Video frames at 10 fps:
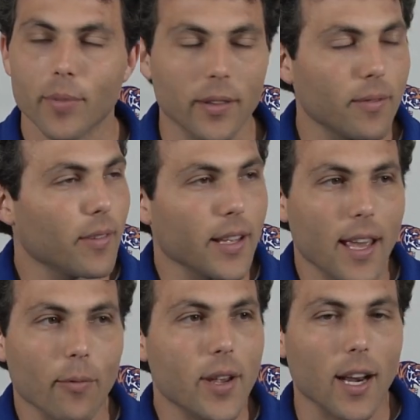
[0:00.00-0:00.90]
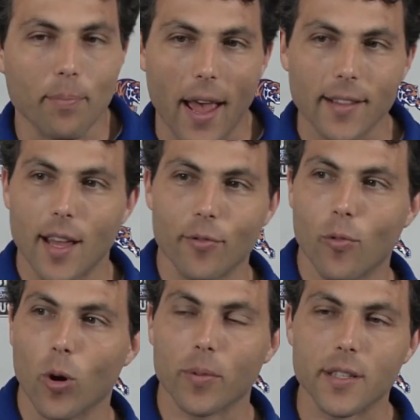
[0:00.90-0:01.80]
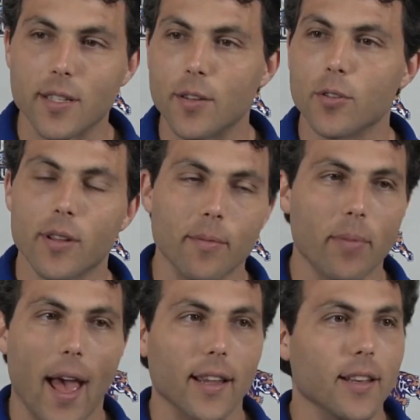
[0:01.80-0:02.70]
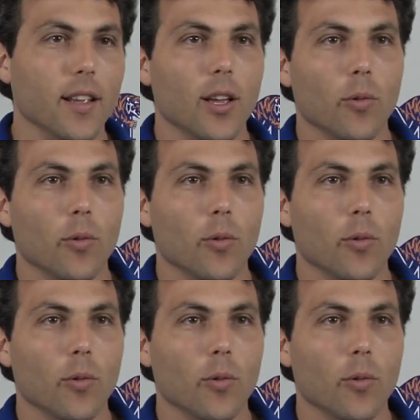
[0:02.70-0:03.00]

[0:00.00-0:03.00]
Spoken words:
But, again, we got to pack that form, continue to pack it.